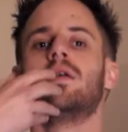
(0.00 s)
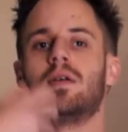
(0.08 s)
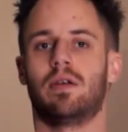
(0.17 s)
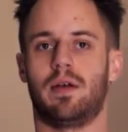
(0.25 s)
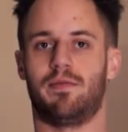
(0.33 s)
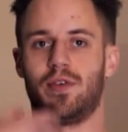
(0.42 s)

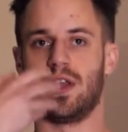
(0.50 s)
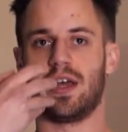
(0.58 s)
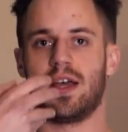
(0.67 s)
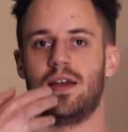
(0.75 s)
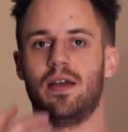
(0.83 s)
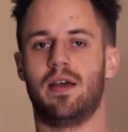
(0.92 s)
I'm feeling
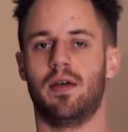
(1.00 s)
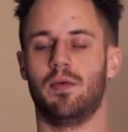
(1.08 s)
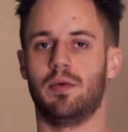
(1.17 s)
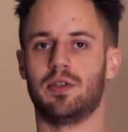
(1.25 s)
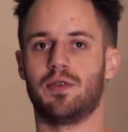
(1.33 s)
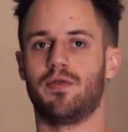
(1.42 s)
it. When
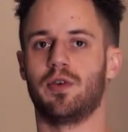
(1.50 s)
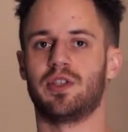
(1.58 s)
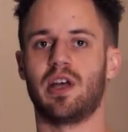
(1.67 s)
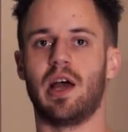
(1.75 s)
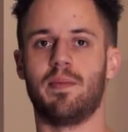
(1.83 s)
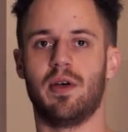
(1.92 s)
was the first
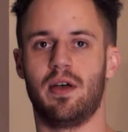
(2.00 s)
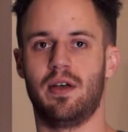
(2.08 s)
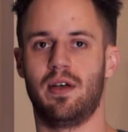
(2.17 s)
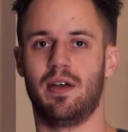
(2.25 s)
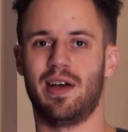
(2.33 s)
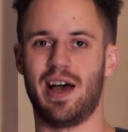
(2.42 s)
time
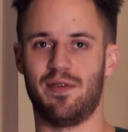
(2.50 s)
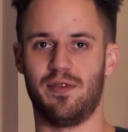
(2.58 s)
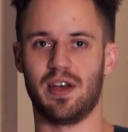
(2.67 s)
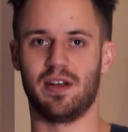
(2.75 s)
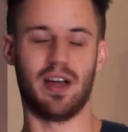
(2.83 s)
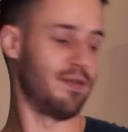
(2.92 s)
I
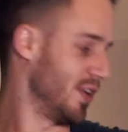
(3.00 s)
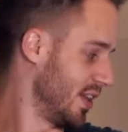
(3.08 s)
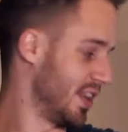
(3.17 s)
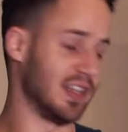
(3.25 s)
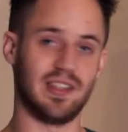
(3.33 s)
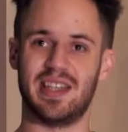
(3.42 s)
felt
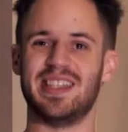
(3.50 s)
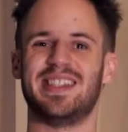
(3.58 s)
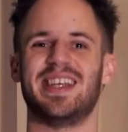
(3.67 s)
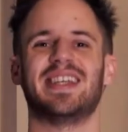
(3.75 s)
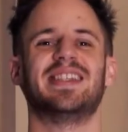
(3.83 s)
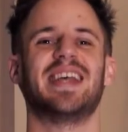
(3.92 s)
these
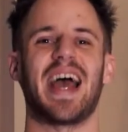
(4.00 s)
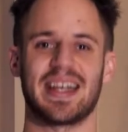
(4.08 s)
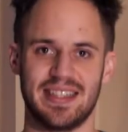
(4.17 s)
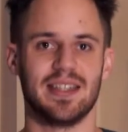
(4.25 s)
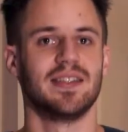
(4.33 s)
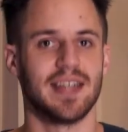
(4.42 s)
exact
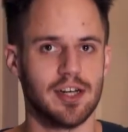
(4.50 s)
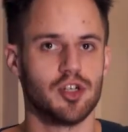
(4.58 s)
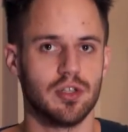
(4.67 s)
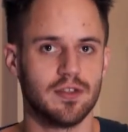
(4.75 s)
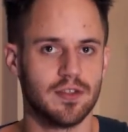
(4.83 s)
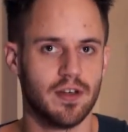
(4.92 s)

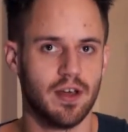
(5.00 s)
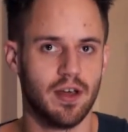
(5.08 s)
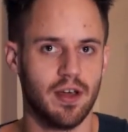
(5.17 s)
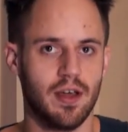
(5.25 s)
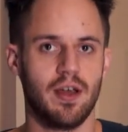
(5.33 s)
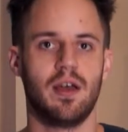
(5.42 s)
sensations?
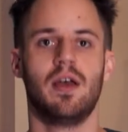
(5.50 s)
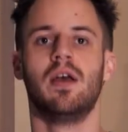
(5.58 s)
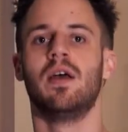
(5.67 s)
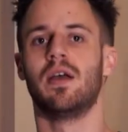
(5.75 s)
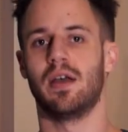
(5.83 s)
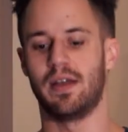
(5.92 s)

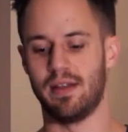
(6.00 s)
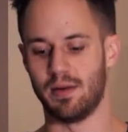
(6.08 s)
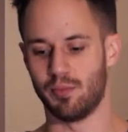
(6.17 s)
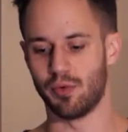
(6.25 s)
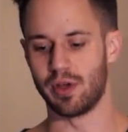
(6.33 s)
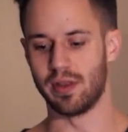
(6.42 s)
And then
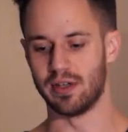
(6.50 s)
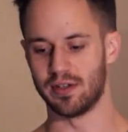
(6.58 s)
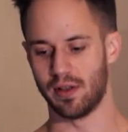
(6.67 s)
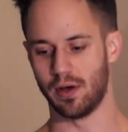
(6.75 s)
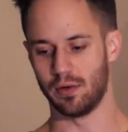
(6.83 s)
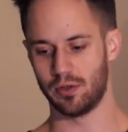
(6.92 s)
breathe into
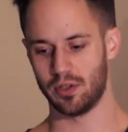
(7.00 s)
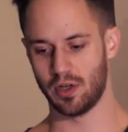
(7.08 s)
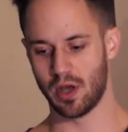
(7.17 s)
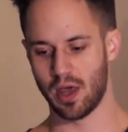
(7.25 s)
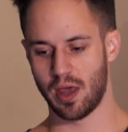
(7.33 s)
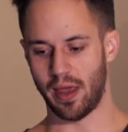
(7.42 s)
those.
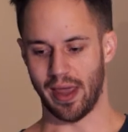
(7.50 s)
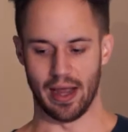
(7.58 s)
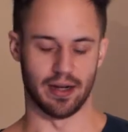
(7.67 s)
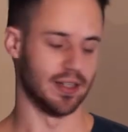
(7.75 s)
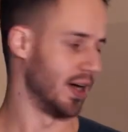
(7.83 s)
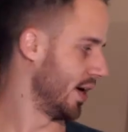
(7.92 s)

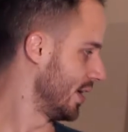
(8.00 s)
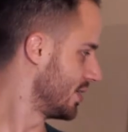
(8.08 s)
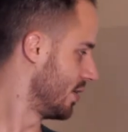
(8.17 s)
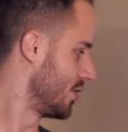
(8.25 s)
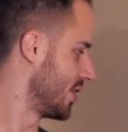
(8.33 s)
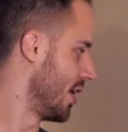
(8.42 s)
And as a
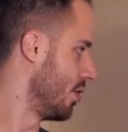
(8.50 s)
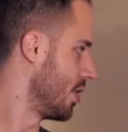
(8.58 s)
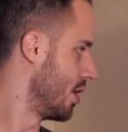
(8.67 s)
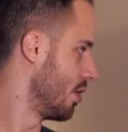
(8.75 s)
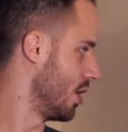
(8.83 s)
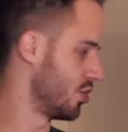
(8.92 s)
little side note
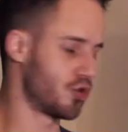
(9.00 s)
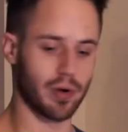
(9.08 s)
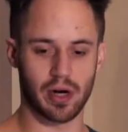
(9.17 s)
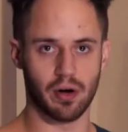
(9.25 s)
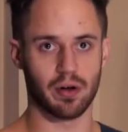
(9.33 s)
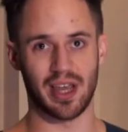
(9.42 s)
here, a
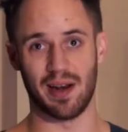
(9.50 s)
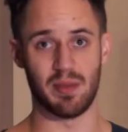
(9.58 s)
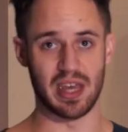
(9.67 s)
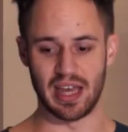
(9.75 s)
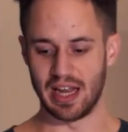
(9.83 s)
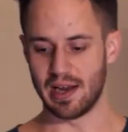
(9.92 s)
trigger can
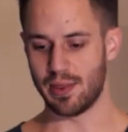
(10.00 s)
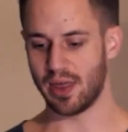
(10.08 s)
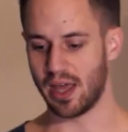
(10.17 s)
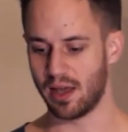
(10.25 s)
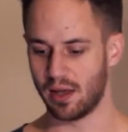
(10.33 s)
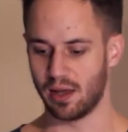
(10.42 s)
be
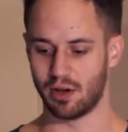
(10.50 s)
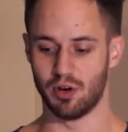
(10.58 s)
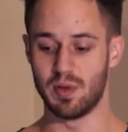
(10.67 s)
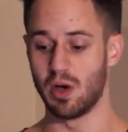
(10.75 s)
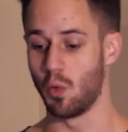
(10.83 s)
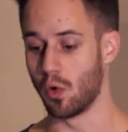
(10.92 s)
anything. It could
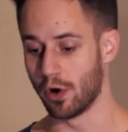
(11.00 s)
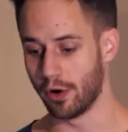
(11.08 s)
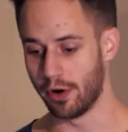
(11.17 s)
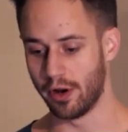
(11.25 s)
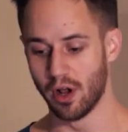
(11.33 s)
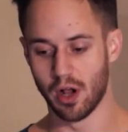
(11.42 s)
be a
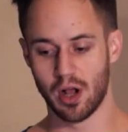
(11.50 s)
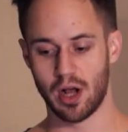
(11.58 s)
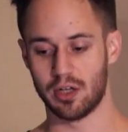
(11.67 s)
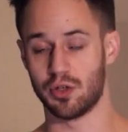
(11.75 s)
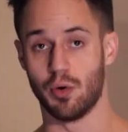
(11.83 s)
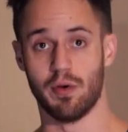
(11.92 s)
word, a
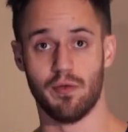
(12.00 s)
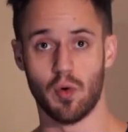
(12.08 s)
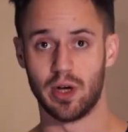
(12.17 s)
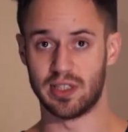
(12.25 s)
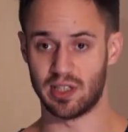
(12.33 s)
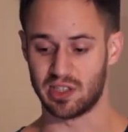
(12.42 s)
tone of
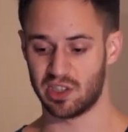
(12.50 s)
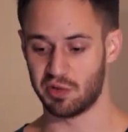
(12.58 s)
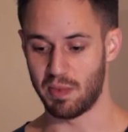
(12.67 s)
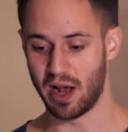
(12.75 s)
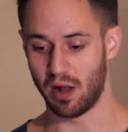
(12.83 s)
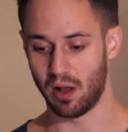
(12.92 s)
voice, a
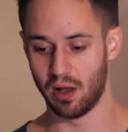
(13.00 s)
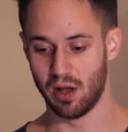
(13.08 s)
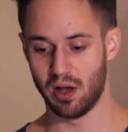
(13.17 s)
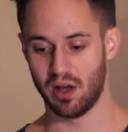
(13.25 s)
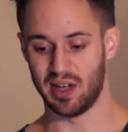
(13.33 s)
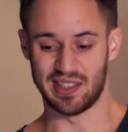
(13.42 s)
smell,
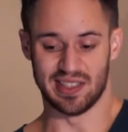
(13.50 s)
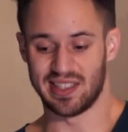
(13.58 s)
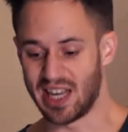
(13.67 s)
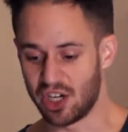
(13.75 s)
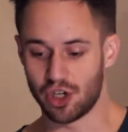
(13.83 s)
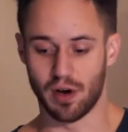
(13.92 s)
a
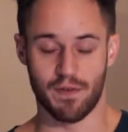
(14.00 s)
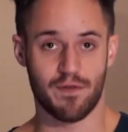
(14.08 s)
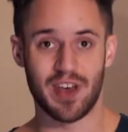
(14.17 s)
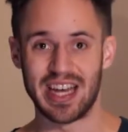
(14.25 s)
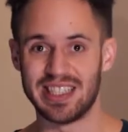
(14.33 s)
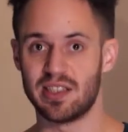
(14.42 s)
sensation, a
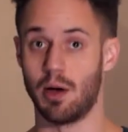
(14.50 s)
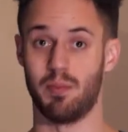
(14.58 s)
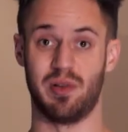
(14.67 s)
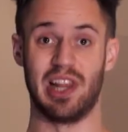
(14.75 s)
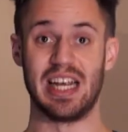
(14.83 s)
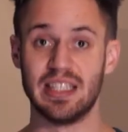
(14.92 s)
face, a
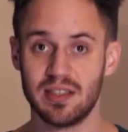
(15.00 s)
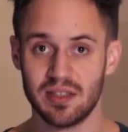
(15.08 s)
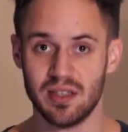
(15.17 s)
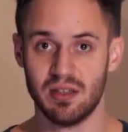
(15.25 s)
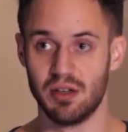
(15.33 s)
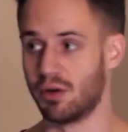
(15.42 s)

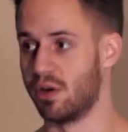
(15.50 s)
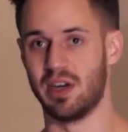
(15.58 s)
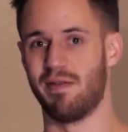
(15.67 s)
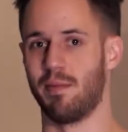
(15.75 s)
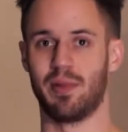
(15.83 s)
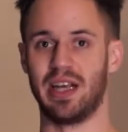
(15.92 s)
place. You'll go to
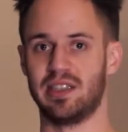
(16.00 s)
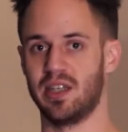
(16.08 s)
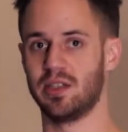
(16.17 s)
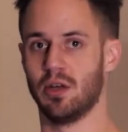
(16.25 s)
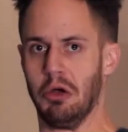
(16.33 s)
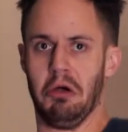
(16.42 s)
different
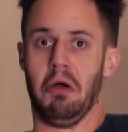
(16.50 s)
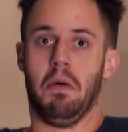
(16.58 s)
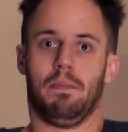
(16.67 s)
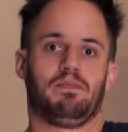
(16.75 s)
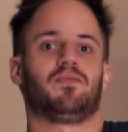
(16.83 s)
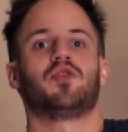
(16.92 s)
places,
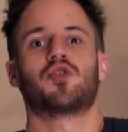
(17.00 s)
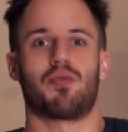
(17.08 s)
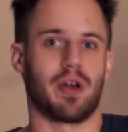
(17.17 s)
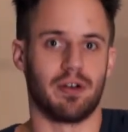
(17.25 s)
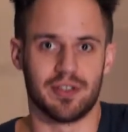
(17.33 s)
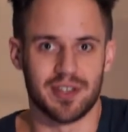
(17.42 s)

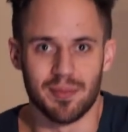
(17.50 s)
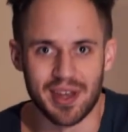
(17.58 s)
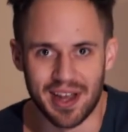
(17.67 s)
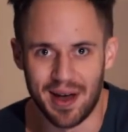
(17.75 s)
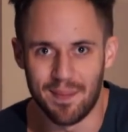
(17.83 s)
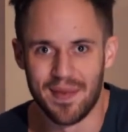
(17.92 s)
trigger something
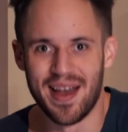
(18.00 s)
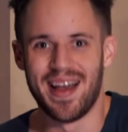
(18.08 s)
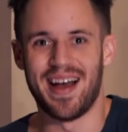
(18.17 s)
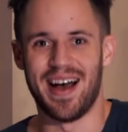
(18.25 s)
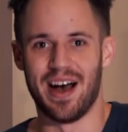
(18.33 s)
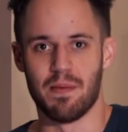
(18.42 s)
up.
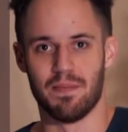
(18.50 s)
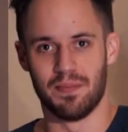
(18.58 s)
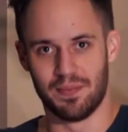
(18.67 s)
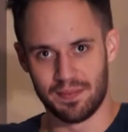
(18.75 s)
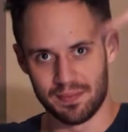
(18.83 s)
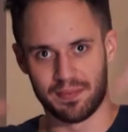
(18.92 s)

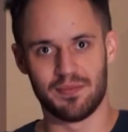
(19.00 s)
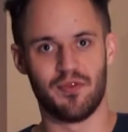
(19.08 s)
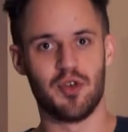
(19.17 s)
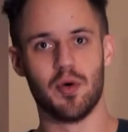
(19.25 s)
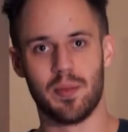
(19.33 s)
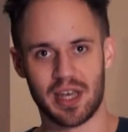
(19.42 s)

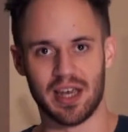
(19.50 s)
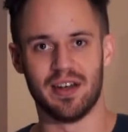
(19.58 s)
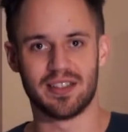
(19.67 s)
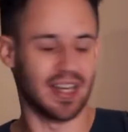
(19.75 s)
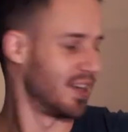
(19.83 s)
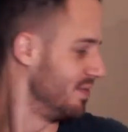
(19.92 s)
View them again
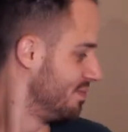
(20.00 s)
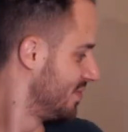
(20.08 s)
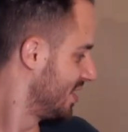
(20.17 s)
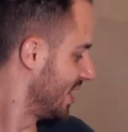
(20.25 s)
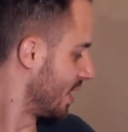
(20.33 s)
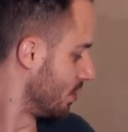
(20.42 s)
as like
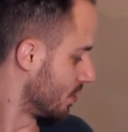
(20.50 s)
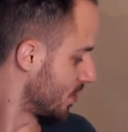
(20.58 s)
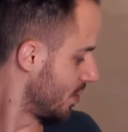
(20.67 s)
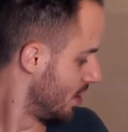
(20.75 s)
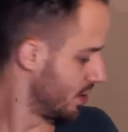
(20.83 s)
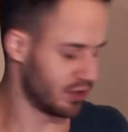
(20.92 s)

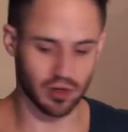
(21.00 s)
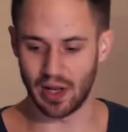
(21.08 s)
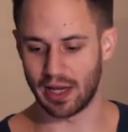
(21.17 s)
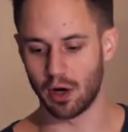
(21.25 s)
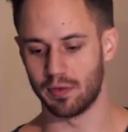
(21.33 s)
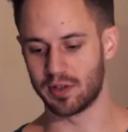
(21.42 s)
signals to
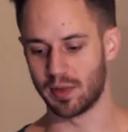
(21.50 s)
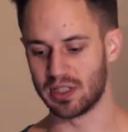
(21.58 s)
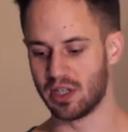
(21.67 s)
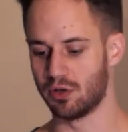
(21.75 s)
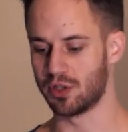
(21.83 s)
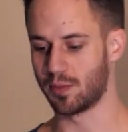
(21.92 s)
let go of something that's
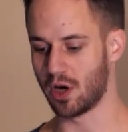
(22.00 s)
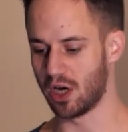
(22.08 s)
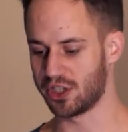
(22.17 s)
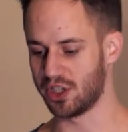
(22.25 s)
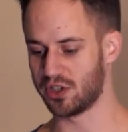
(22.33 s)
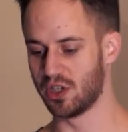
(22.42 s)
in your
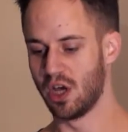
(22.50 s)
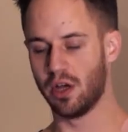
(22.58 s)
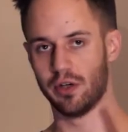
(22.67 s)
subconscious.